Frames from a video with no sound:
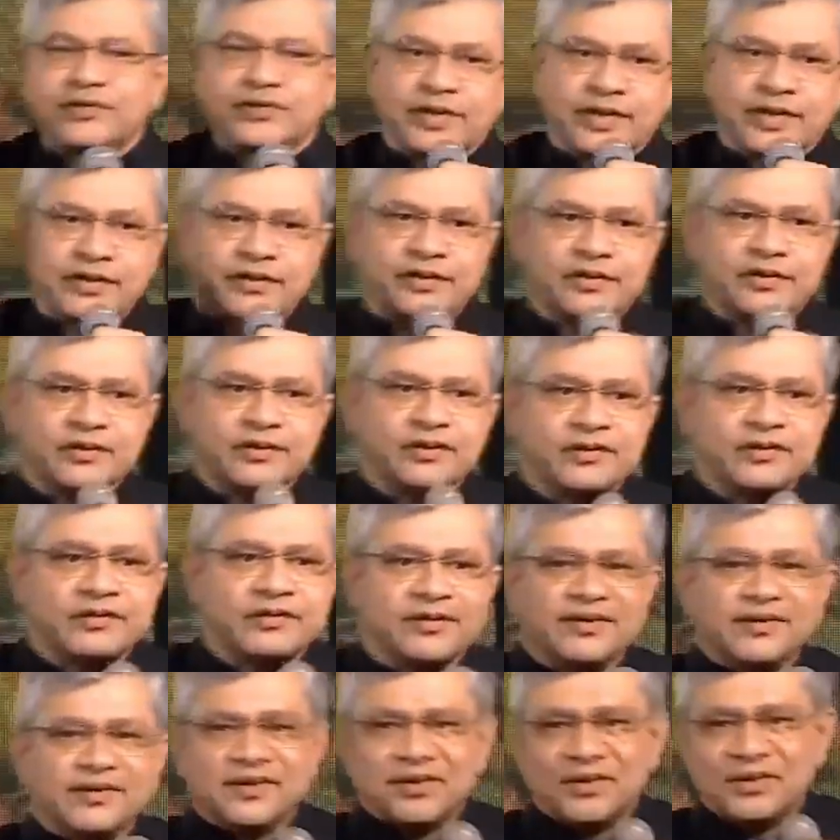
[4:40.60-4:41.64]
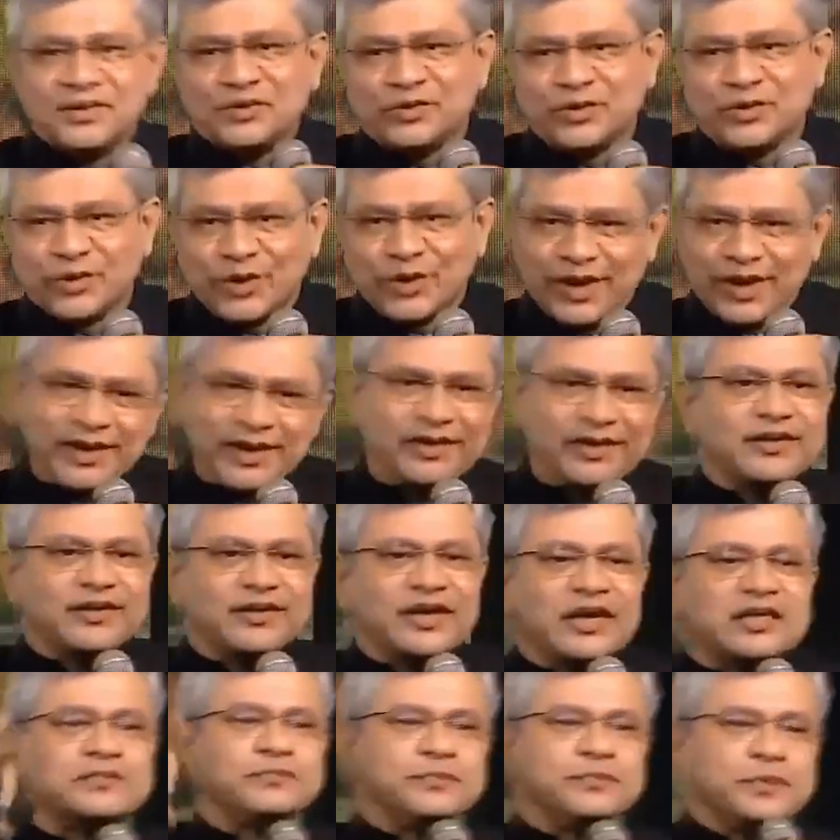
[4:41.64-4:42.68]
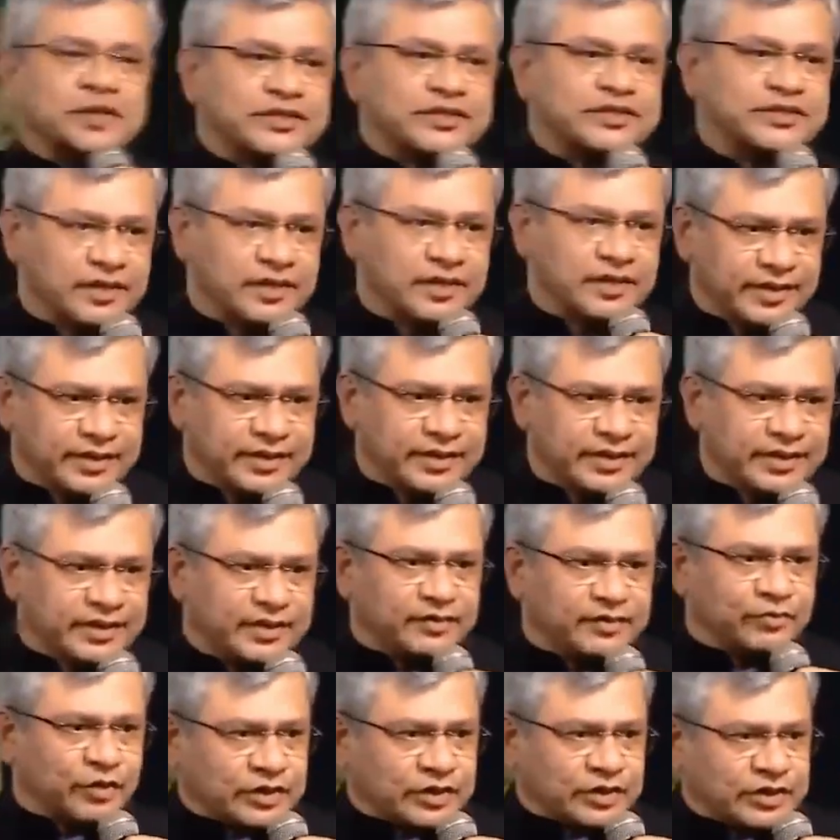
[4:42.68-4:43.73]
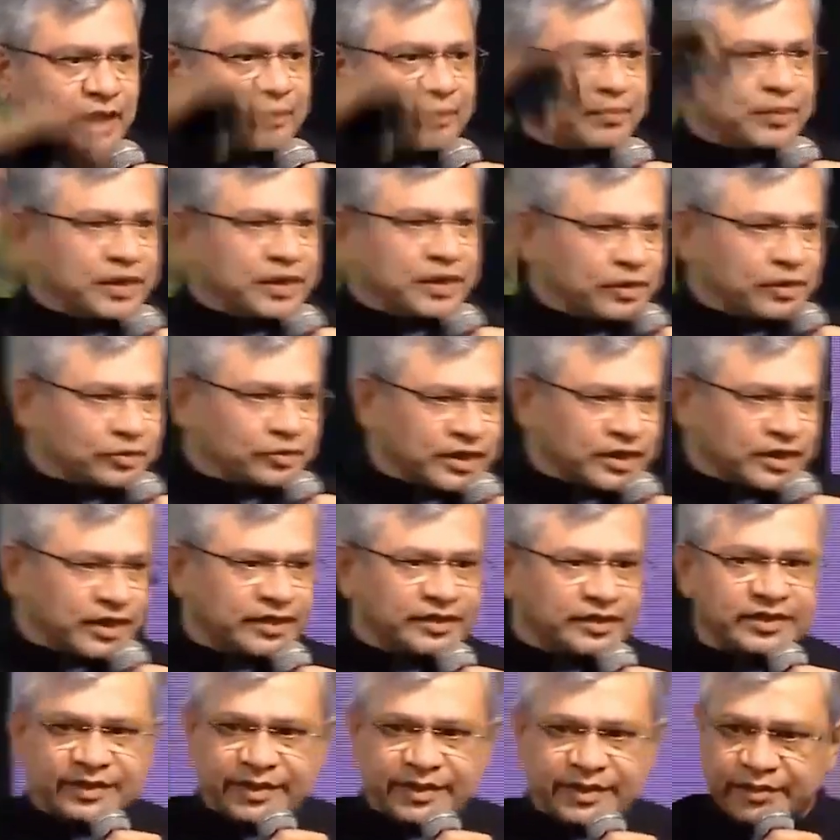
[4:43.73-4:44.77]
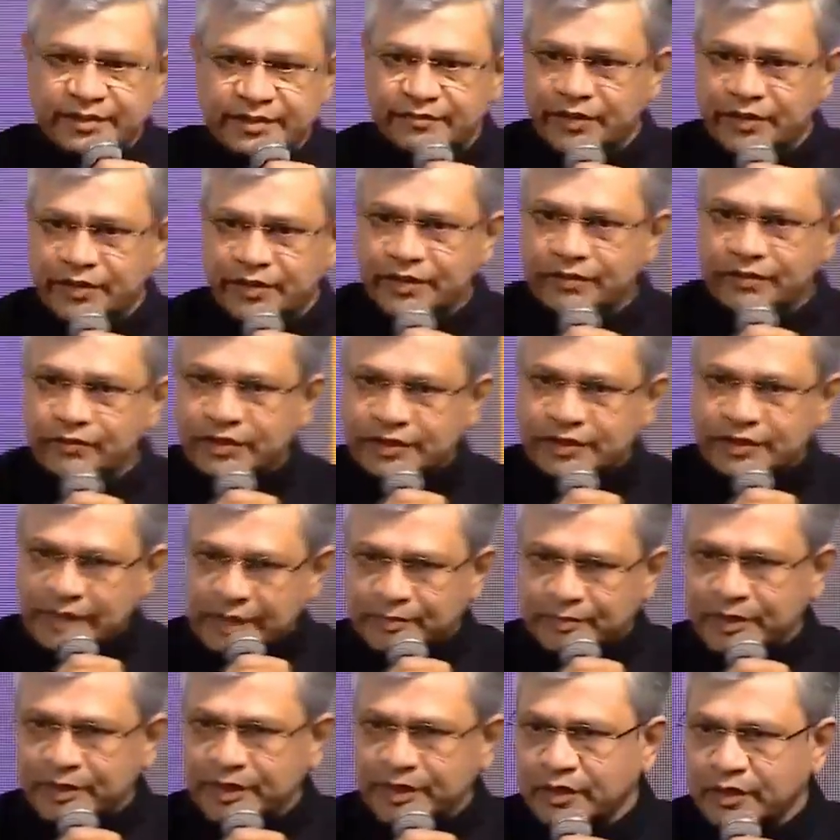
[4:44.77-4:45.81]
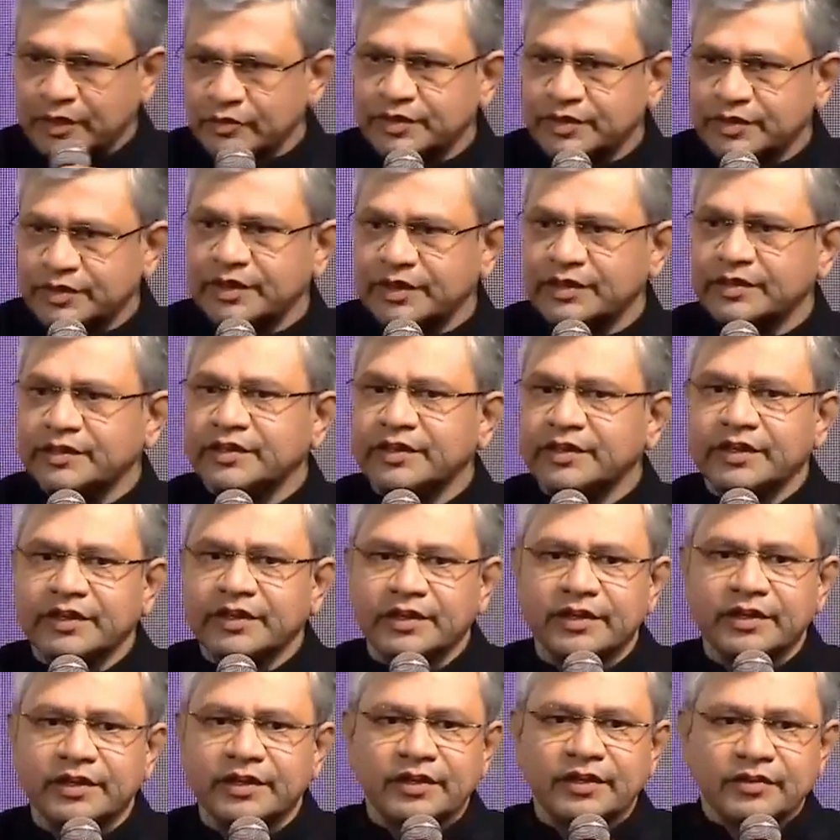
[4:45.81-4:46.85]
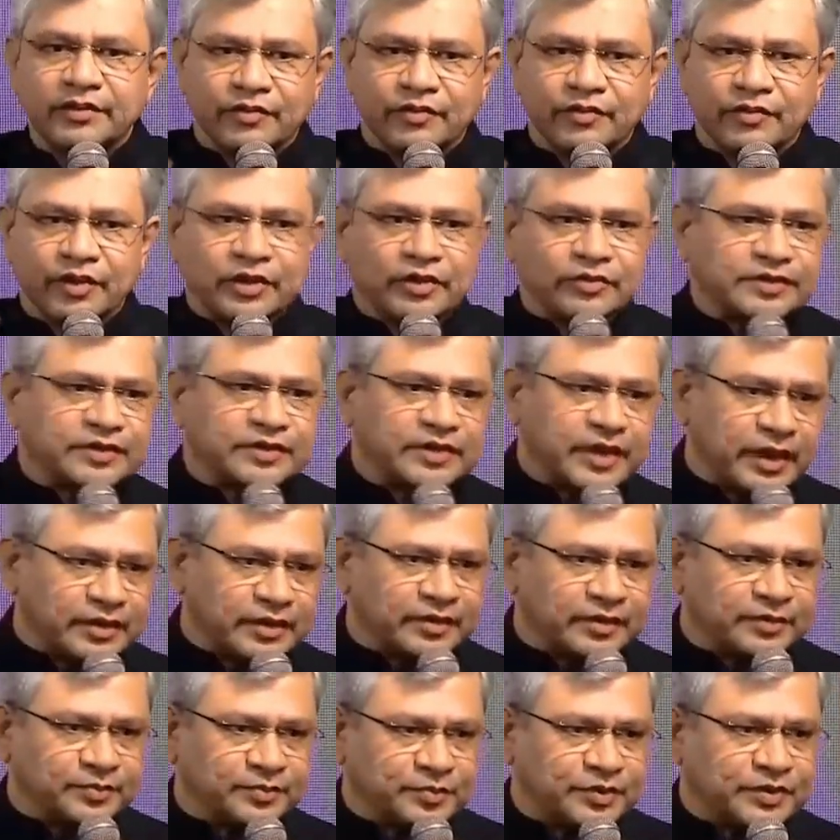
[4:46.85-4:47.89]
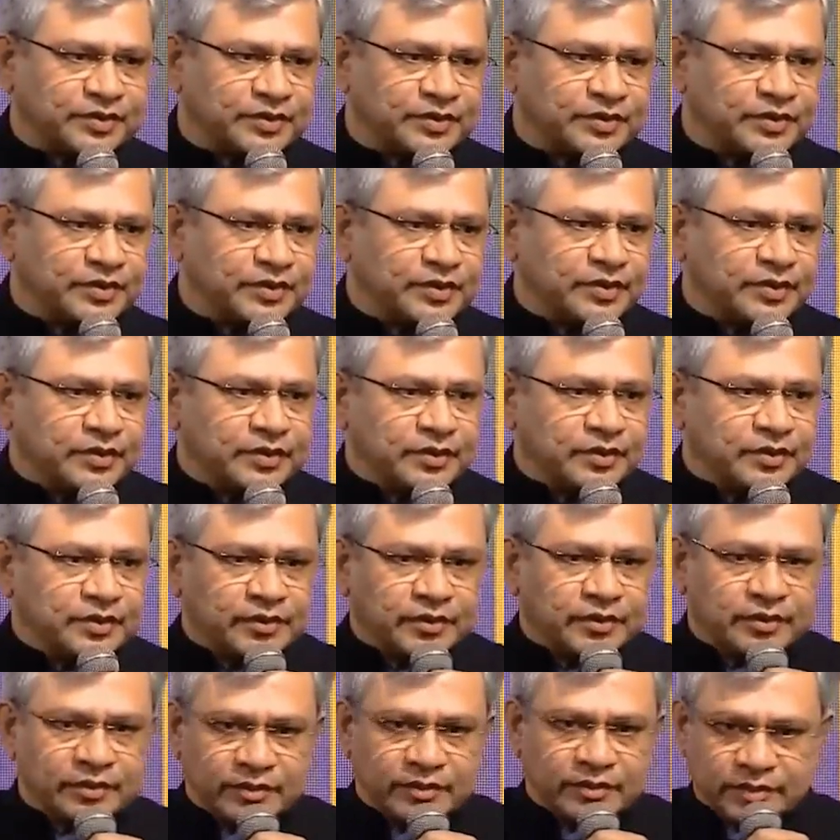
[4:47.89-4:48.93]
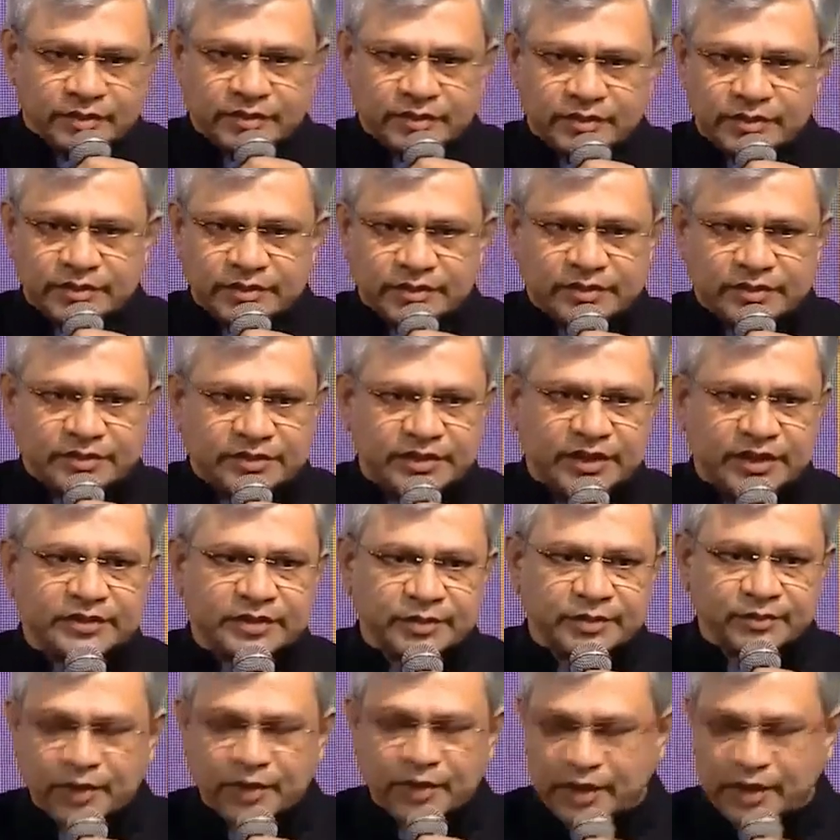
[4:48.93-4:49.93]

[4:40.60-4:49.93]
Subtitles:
train. So, again, aspirational India. What's happening outside the tech world? What's happening outside the world of startups? Just some